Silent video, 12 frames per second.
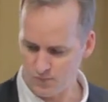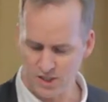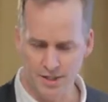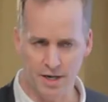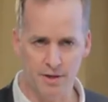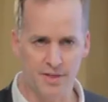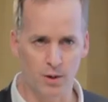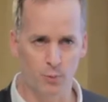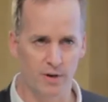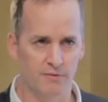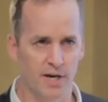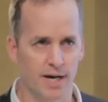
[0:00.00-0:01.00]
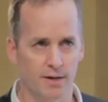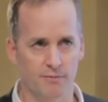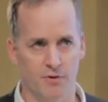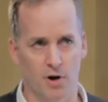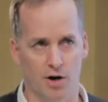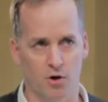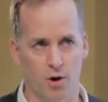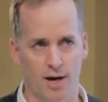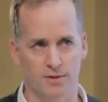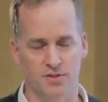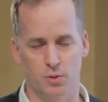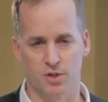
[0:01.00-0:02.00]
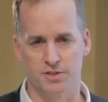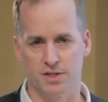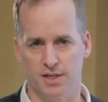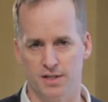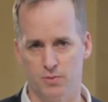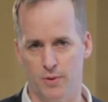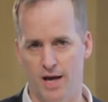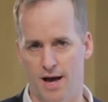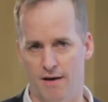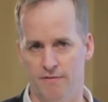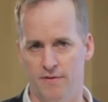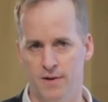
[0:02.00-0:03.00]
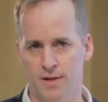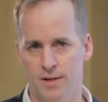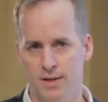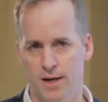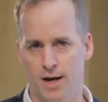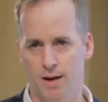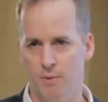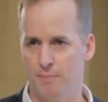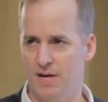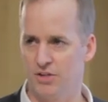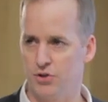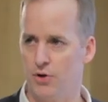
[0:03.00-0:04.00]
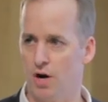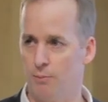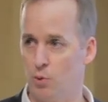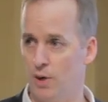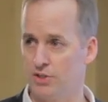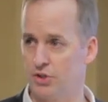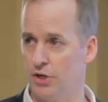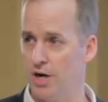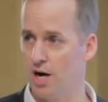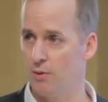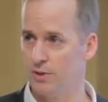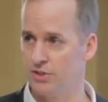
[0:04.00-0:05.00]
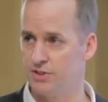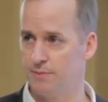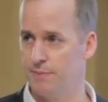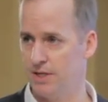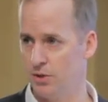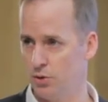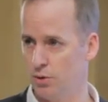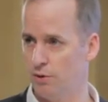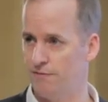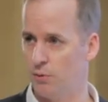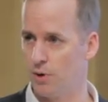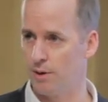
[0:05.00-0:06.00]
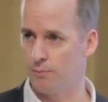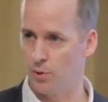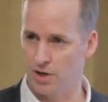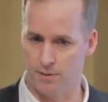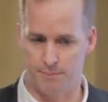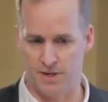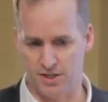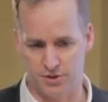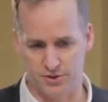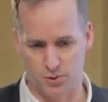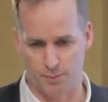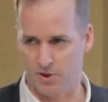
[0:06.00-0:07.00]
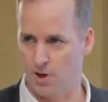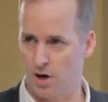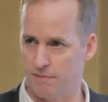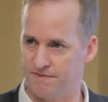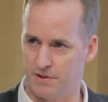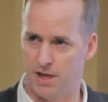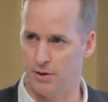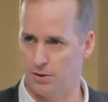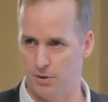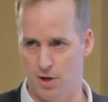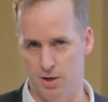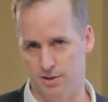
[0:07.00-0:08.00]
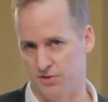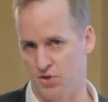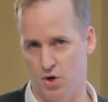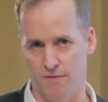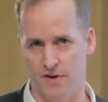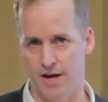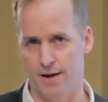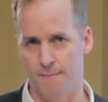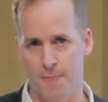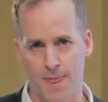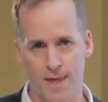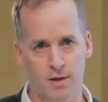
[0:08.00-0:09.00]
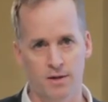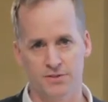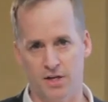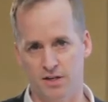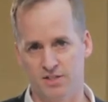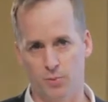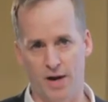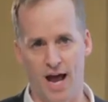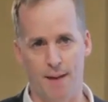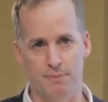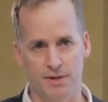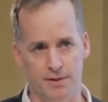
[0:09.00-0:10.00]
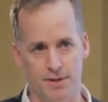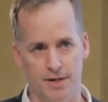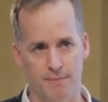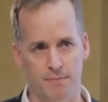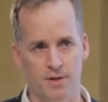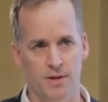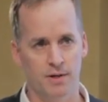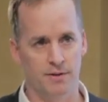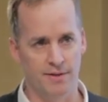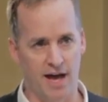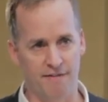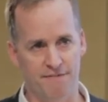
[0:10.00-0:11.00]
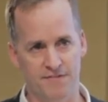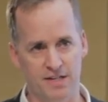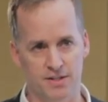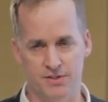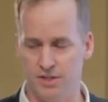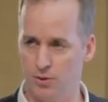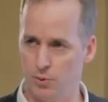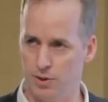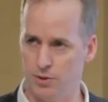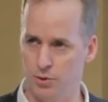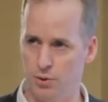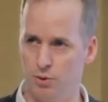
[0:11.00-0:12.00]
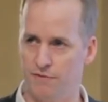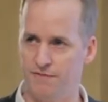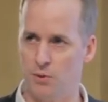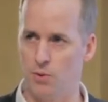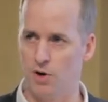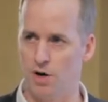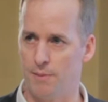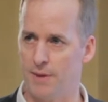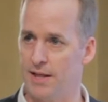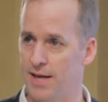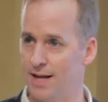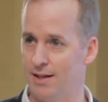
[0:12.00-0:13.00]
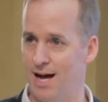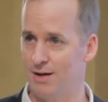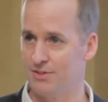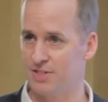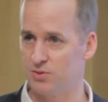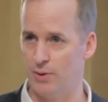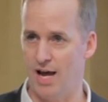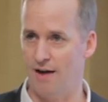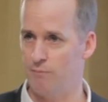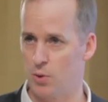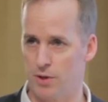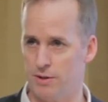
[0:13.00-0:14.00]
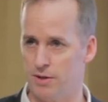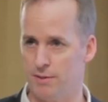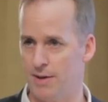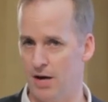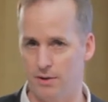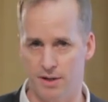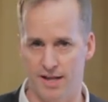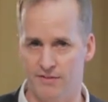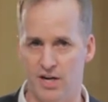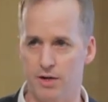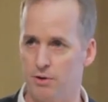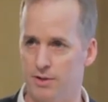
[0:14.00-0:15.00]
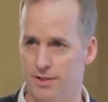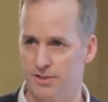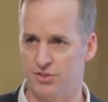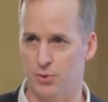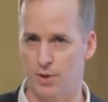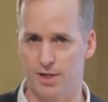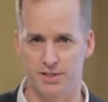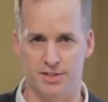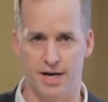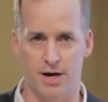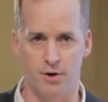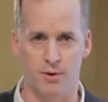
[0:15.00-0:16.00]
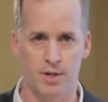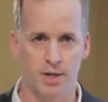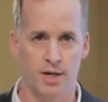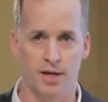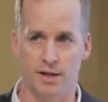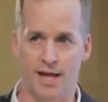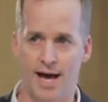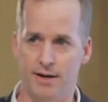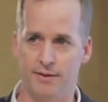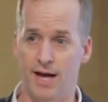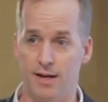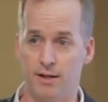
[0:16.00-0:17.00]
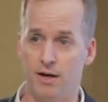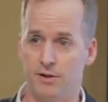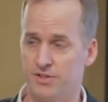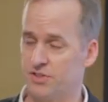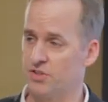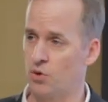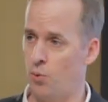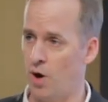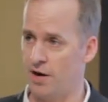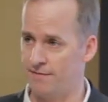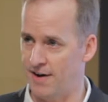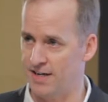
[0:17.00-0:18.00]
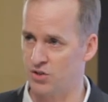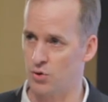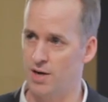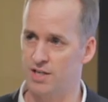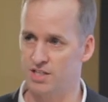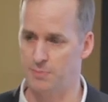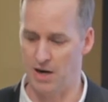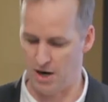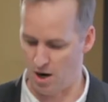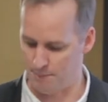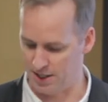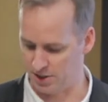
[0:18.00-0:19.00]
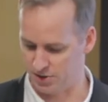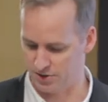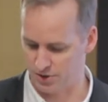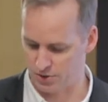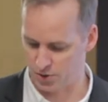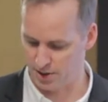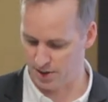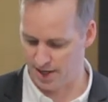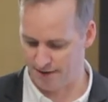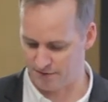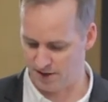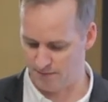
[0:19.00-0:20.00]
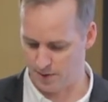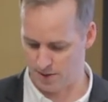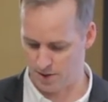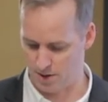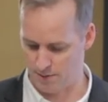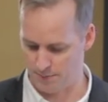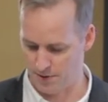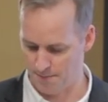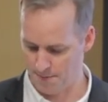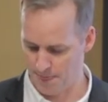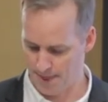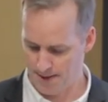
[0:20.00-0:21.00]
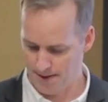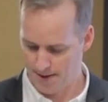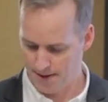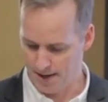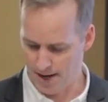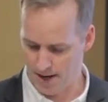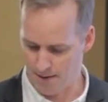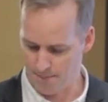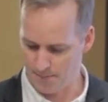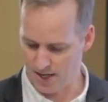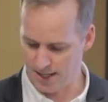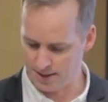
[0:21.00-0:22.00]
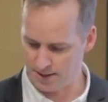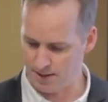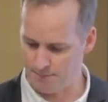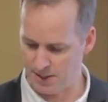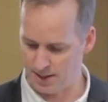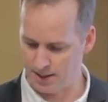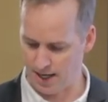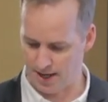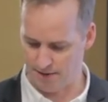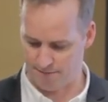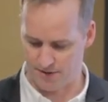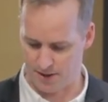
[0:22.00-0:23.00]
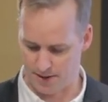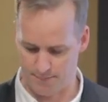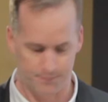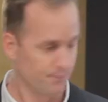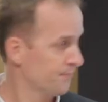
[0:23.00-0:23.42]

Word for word: another thing we've done for our crowdsourcing is we have um, a patient harm questionnaire, which is a big Google form where patients who've been harmed fill out a long survey, tell us what happened to them. That feeds into a Google form, and that allows us, we have more than about 1,100 of these stories now, and that allows us to quantify trends about how patients are treated after they've been harmed. Um, and then the big kind of uh,